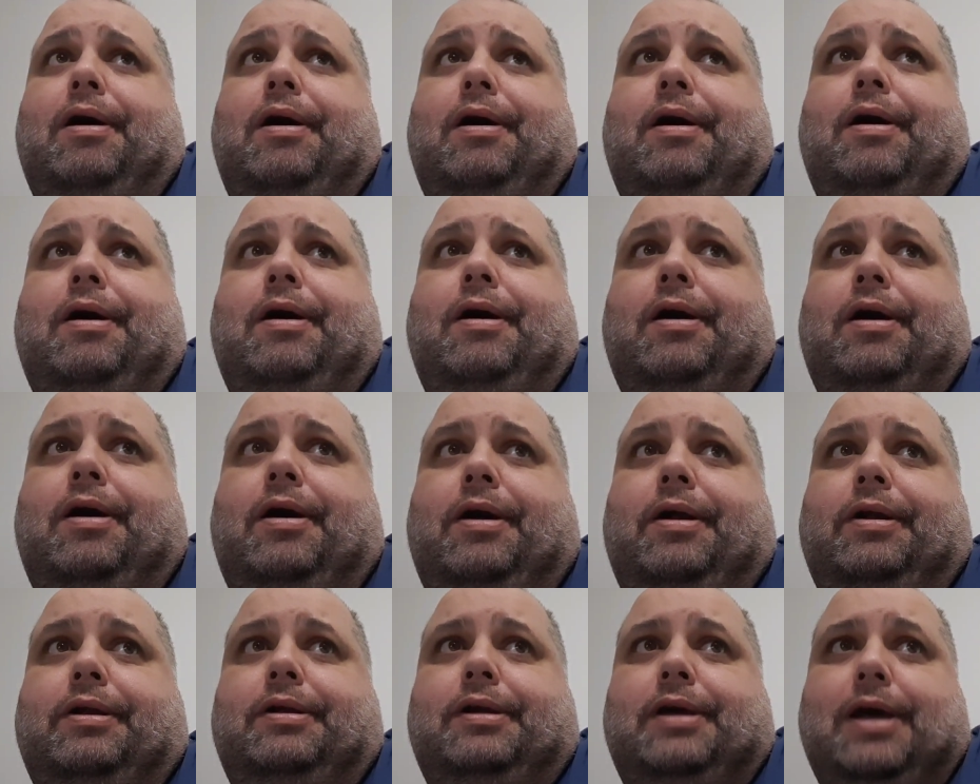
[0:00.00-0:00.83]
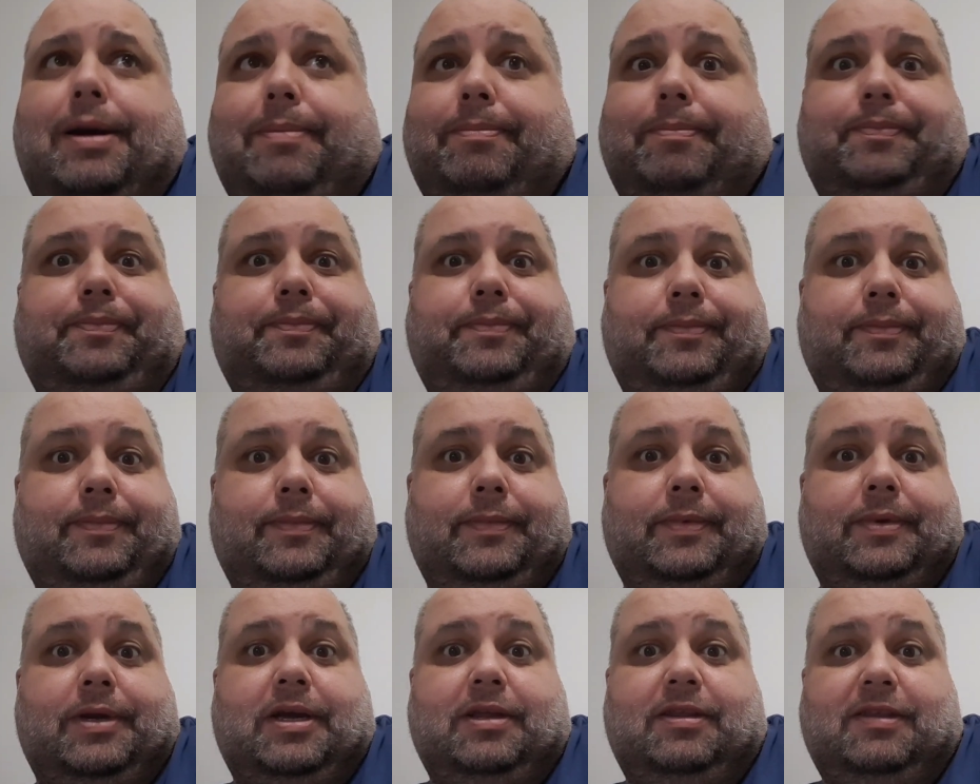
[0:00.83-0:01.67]
and yeah,
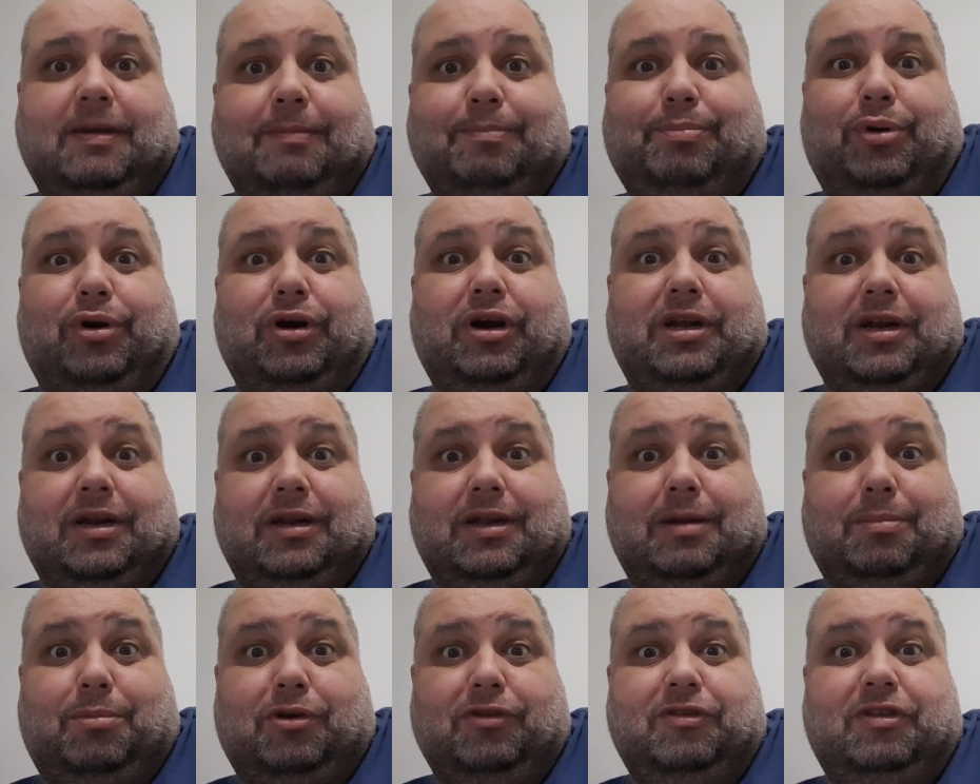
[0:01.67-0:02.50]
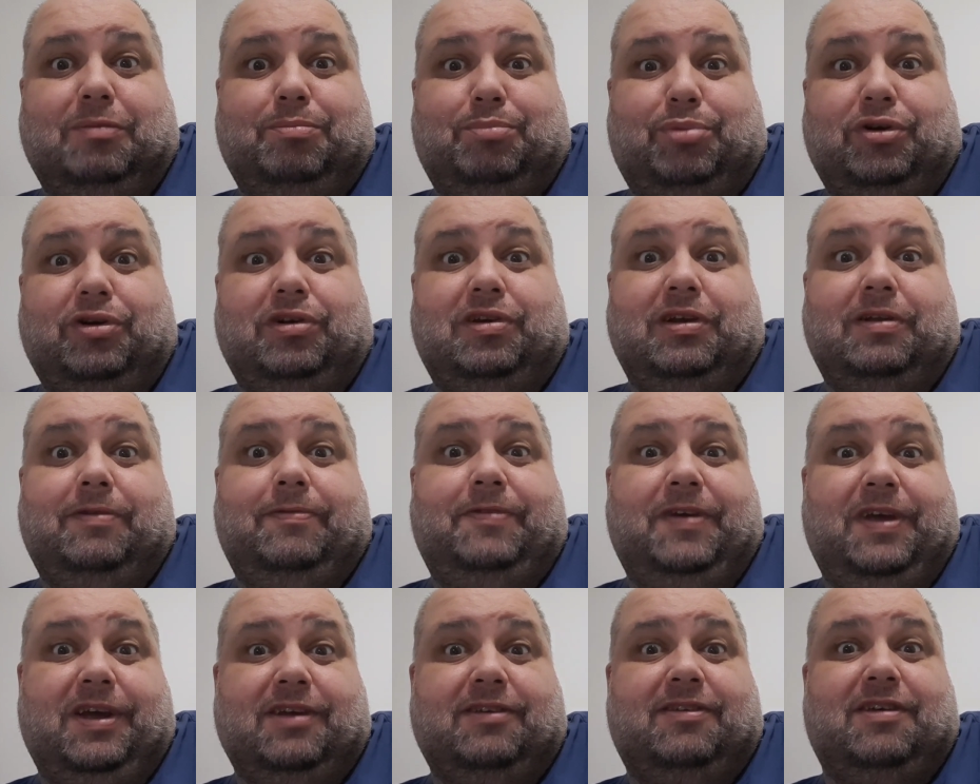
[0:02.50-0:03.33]
it's important. The most
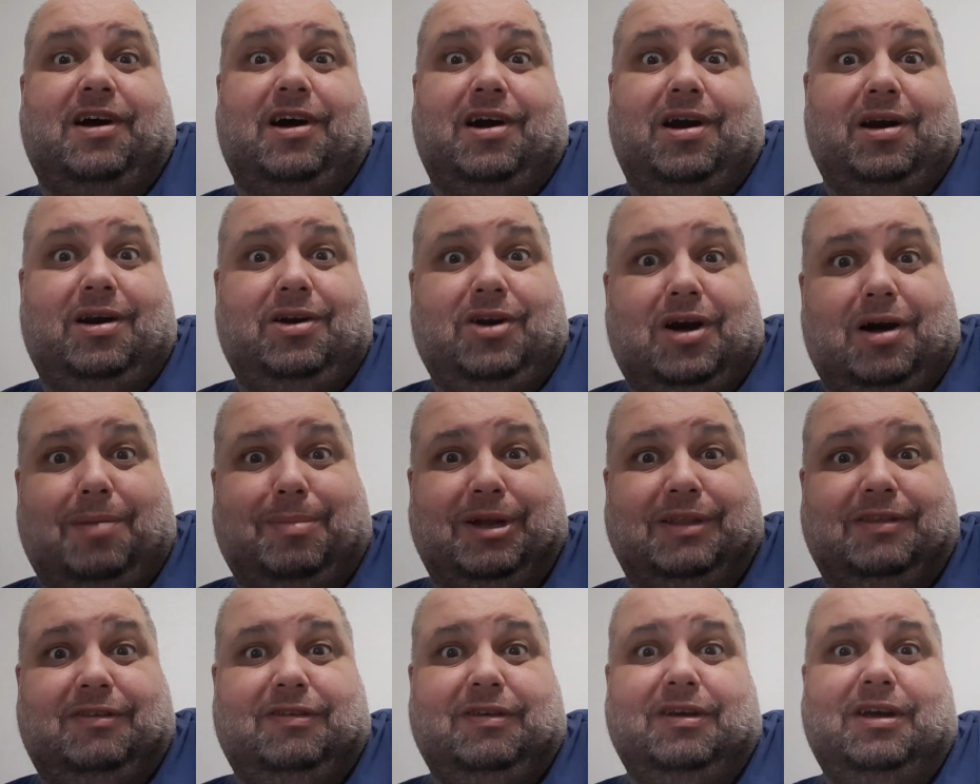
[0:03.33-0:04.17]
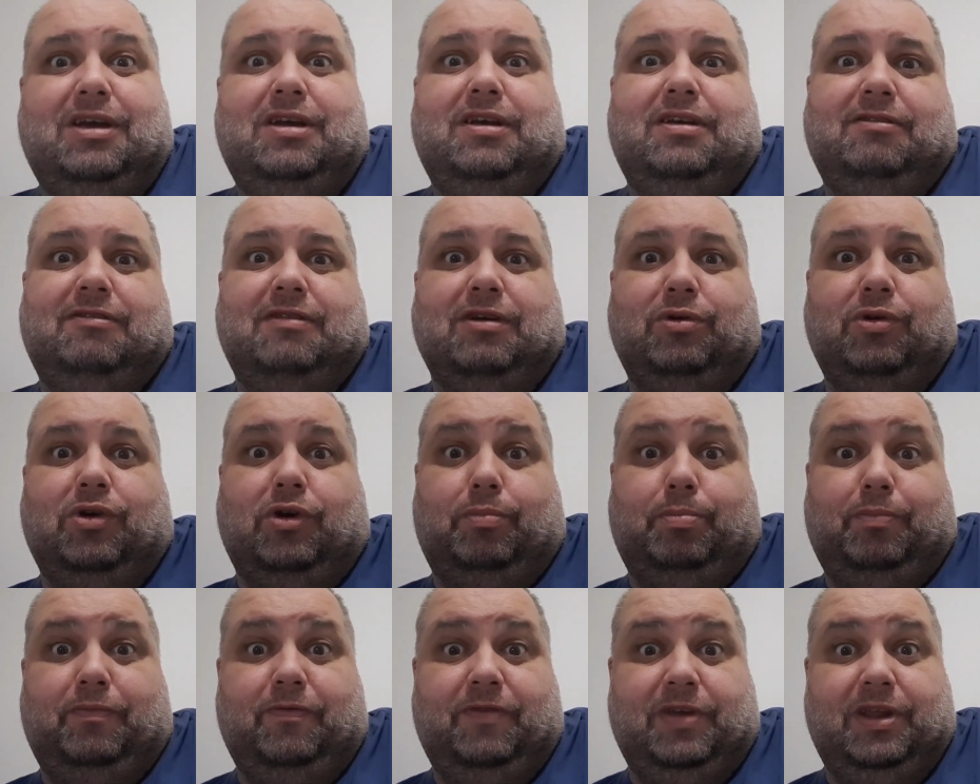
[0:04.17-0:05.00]
important things are comments, so
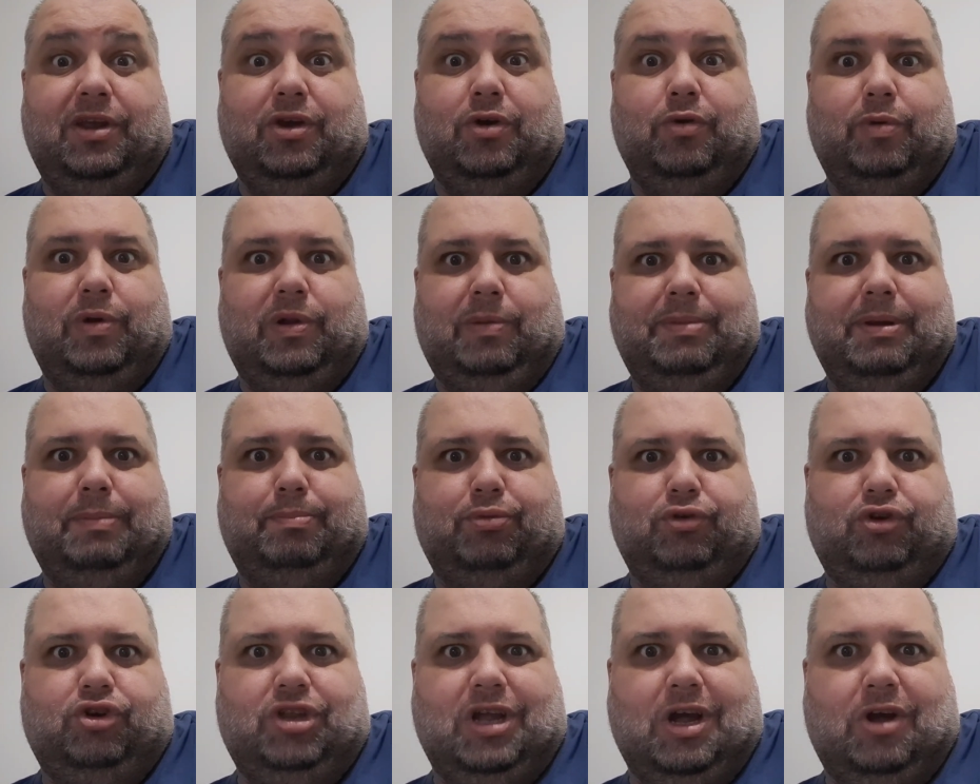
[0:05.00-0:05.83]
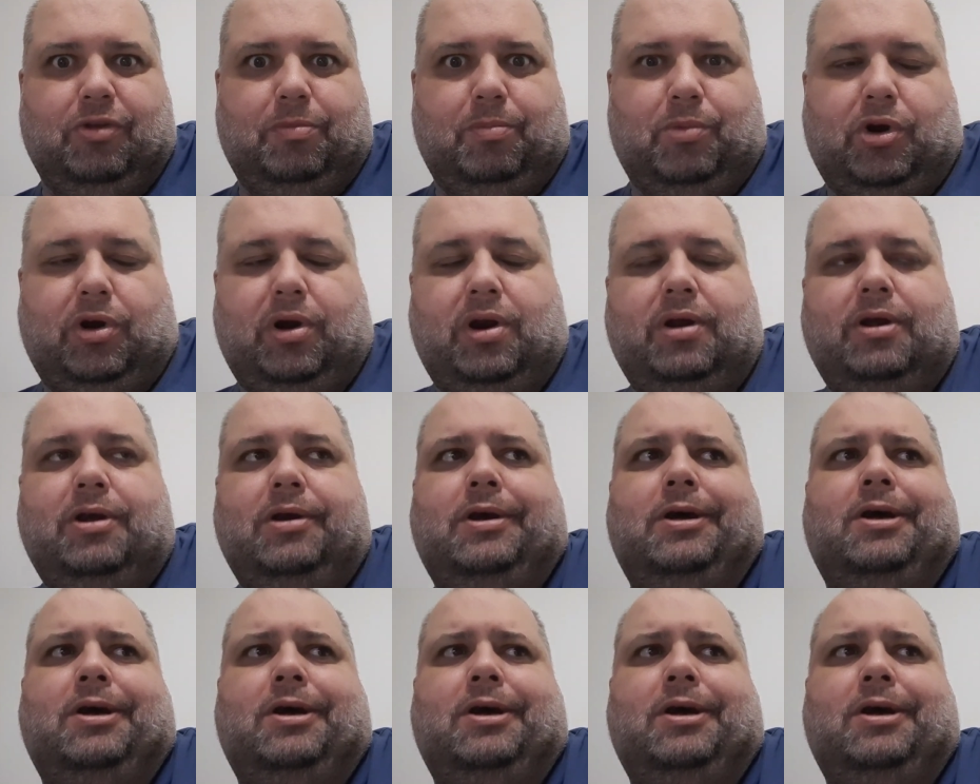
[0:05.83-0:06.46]
your video will be pushed out more.